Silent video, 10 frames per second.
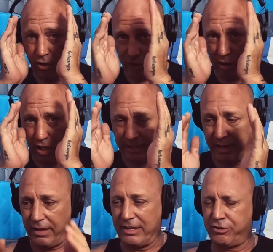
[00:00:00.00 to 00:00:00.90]
on, you're locked
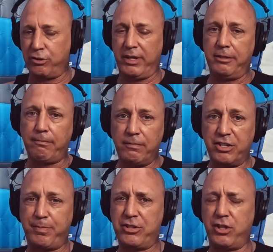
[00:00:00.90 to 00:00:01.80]
into that screen,
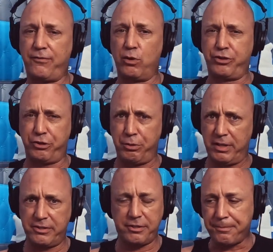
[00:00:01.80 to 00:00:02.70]
especially for
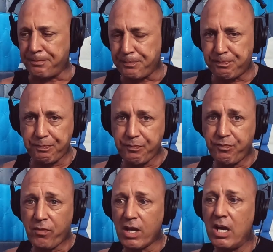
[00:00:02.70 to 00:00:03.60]
students.
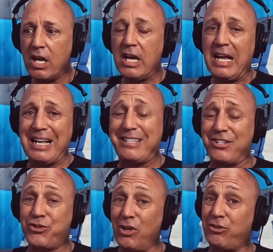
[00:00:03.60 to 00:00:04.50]
As the
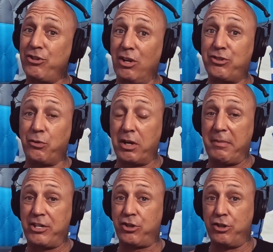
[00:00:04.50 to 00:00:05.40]
instructor, you also want to
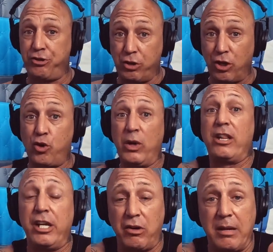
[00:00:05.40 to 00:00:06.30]
make sure that you can
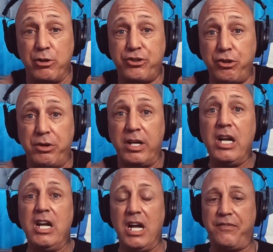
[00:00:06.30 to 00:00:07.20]
quickly grab your student.
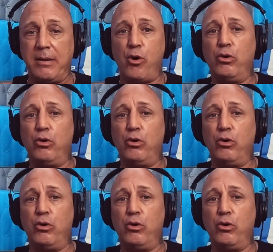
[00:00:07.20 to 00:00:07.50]
If I'm